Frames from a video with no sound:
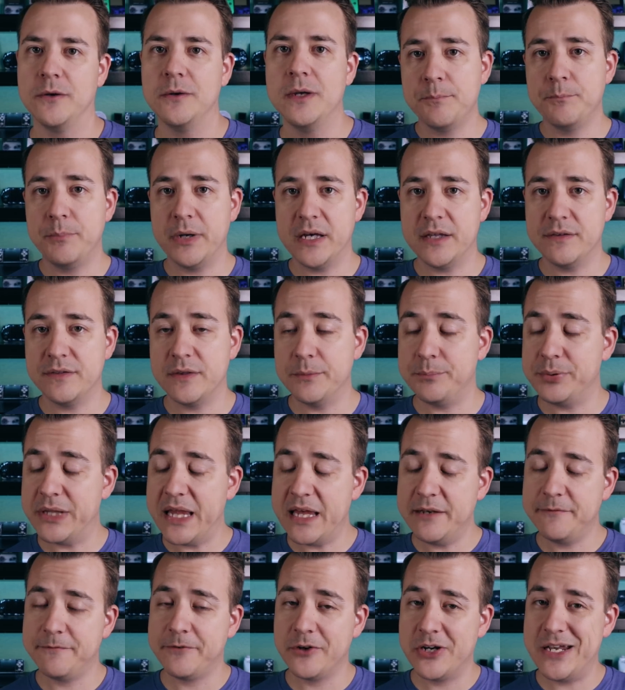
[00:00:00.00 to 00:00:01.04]
you. But the
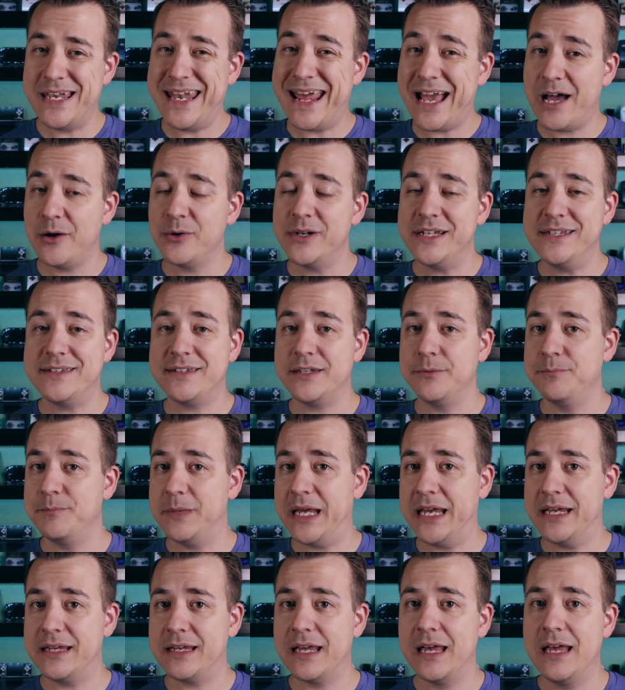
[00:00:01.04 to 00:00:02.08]
plan for now is to
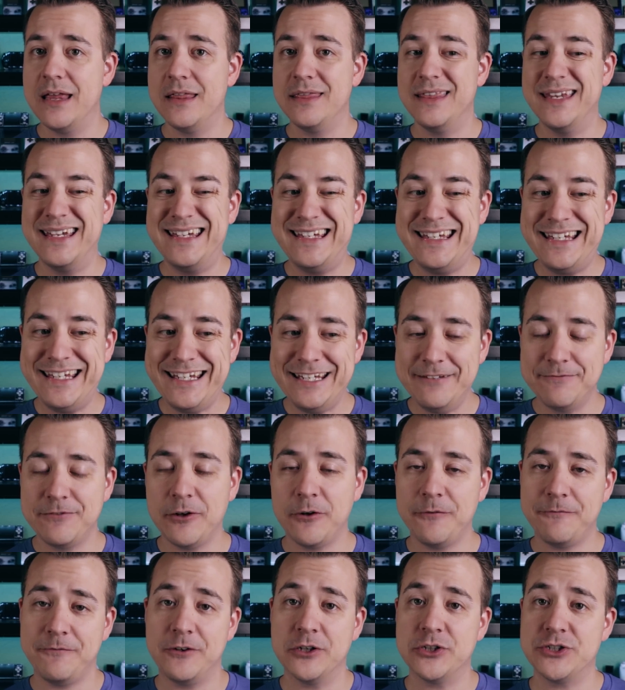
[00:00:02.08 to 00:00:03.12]
make the
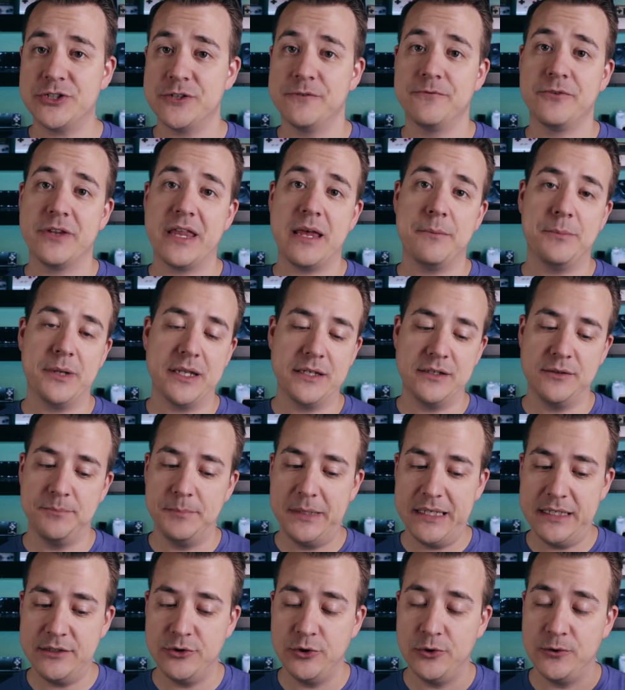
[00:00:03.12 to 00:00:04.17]
default function for that button
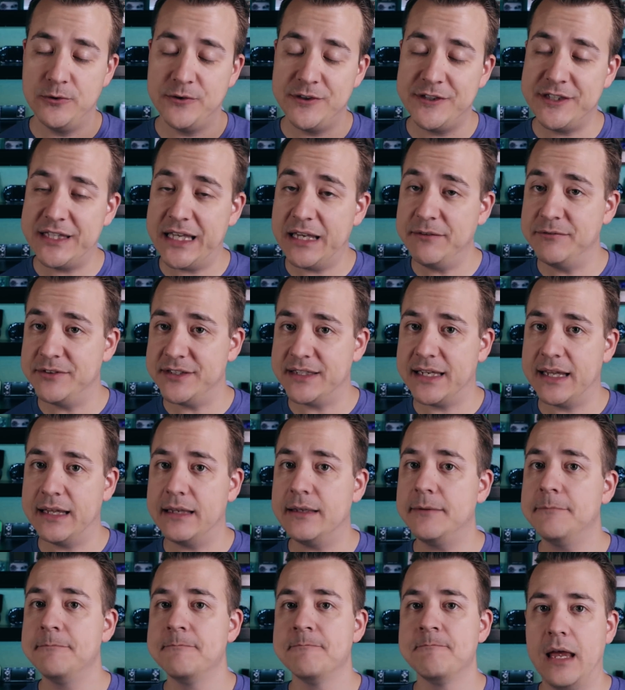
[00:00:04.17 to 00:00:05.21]
be to save
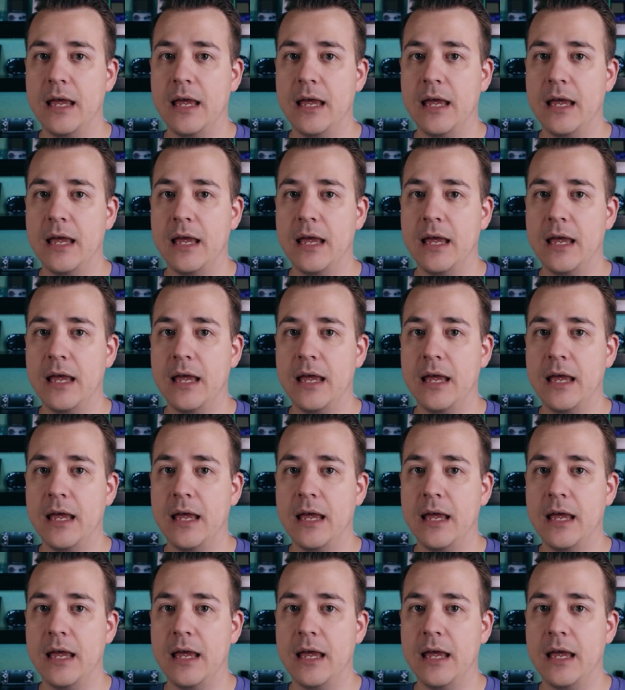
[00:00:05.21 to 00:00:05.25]
state,